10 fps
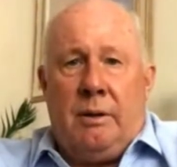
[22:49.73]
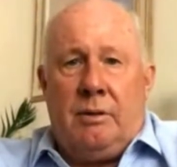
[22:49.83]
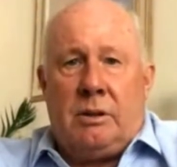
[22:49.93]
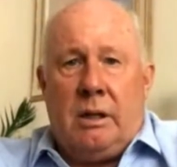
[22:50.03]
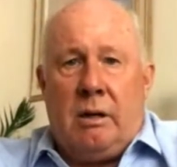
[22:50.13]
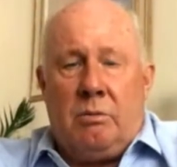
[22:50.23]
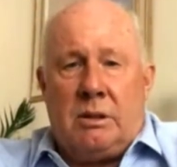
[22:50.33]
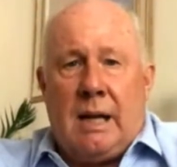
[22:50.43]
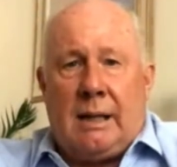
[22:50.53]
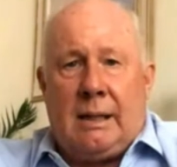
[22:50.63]
previous year, it
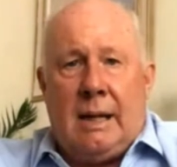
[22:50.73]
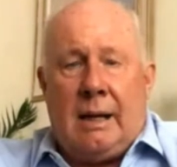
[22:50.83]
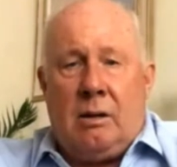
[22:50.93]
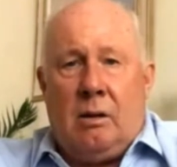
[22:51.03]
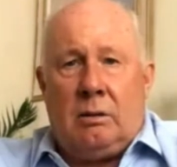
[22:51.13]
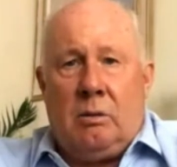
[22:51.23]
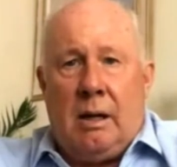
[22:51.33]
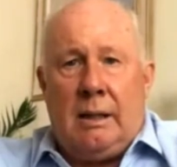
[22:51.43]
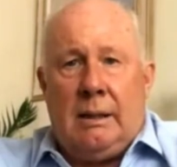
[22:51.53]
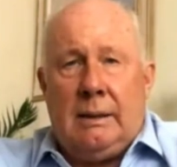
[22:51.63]
was neck and neck all the
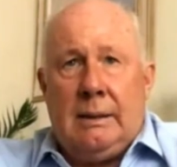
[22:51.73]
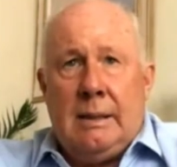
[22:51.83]
way.